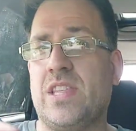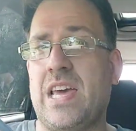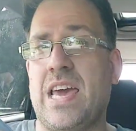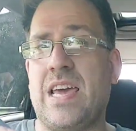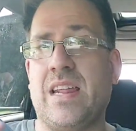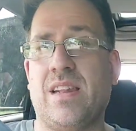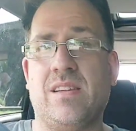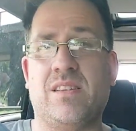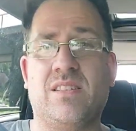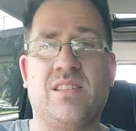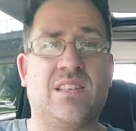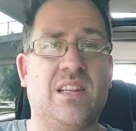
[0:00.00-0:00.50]

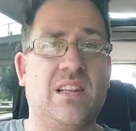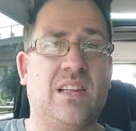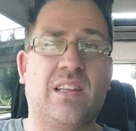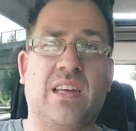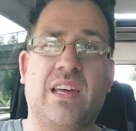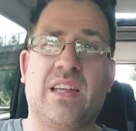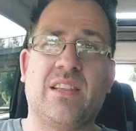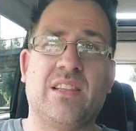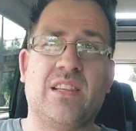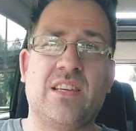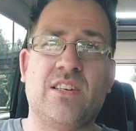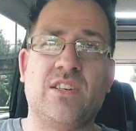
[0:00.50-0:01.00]
then still
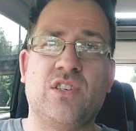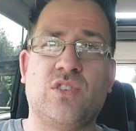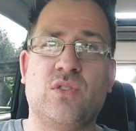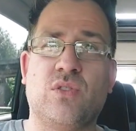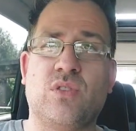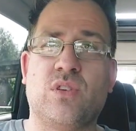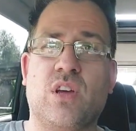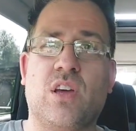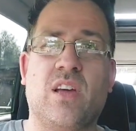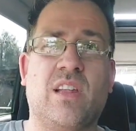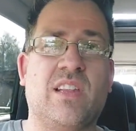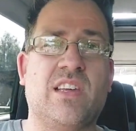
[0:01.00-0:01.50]
get these
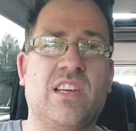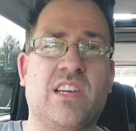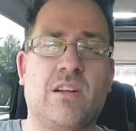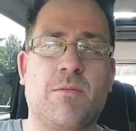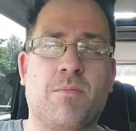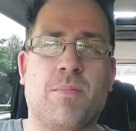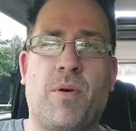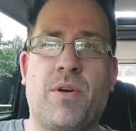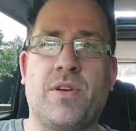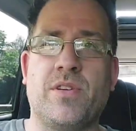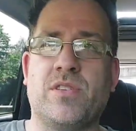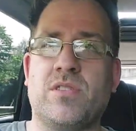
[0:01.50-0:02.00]
done at a later
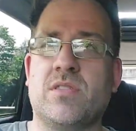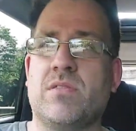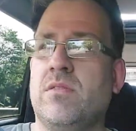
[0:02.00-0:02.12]
point,